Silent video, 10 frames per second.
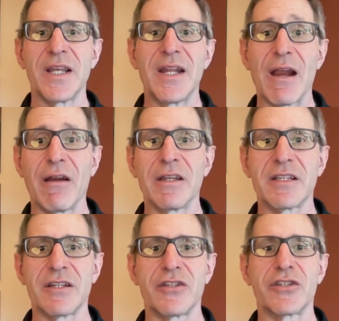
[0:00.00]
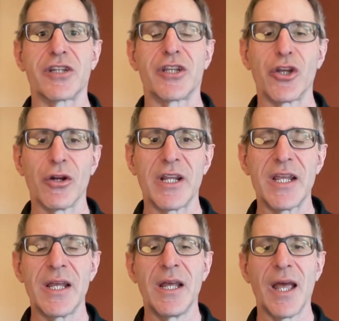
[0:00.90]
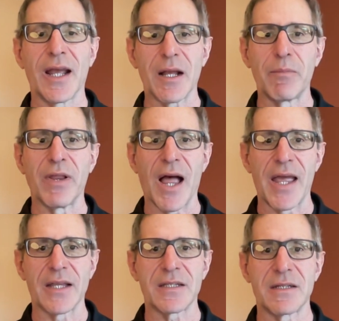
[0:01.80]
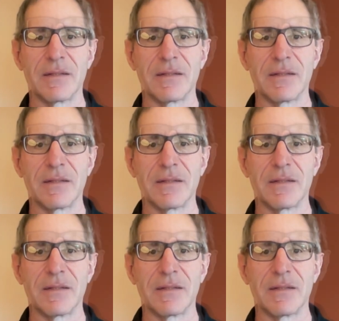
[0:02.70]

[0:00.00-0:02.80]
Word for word: in areas such as security and compliance.